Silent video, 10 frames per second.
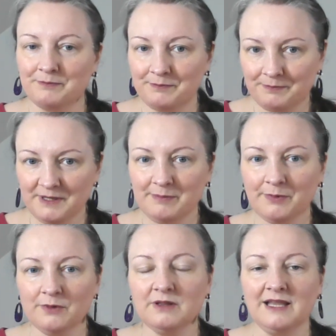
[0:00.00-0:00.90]

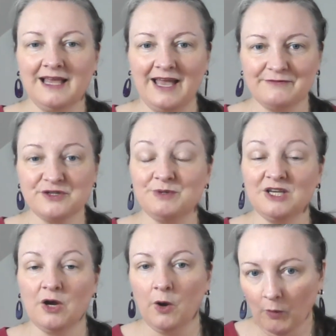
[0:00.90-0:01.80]
People have to
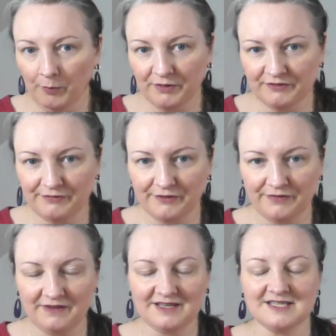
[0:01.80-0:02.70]
be open for
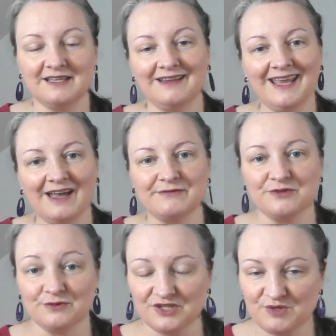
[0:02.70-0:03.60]
things and they have
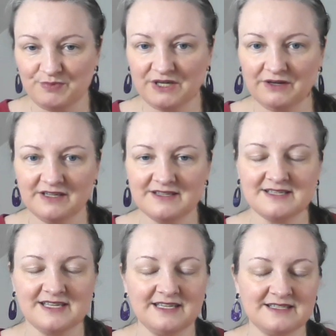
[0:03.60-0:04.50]
to
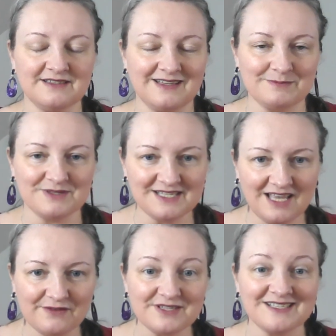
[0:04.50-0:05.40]
experience it
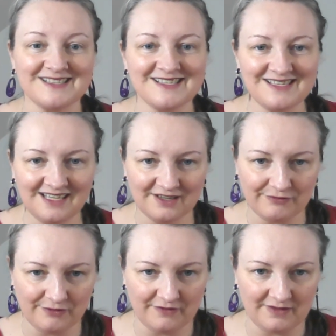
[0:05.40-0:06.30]
themselves and see it
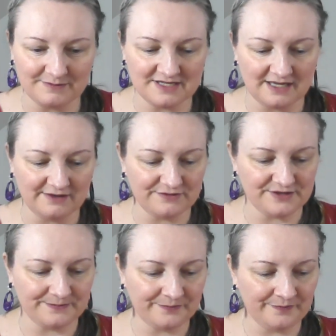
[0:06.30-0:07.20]
for
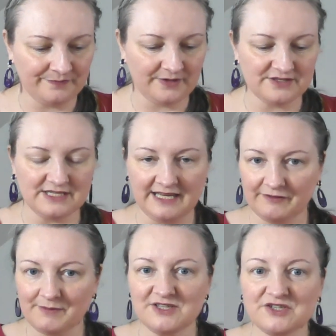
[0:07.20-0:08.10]
themselves. It's like
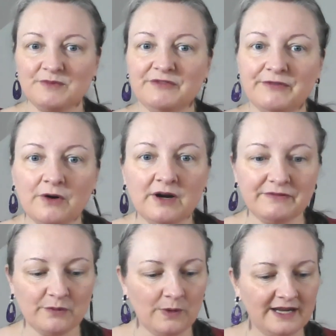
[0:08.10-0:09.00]
I've mentioned before if
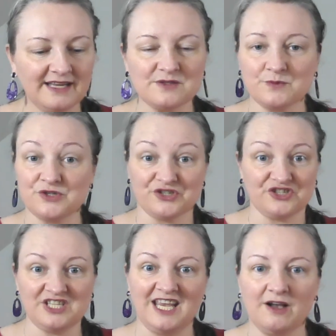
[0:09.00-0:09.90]
the white hats would
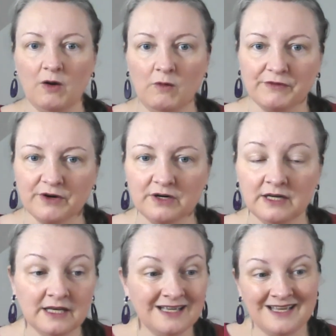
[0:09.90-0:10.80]
just take over,
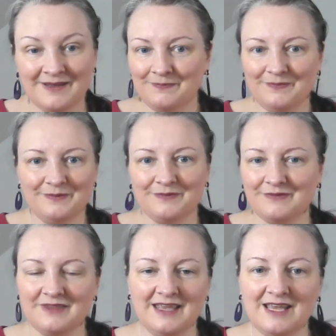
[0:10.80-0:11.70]

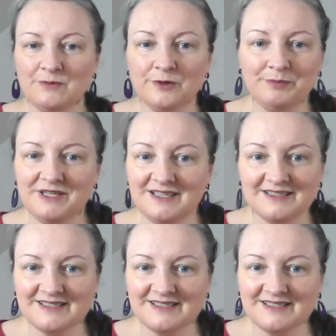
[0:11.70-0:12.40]
it would be the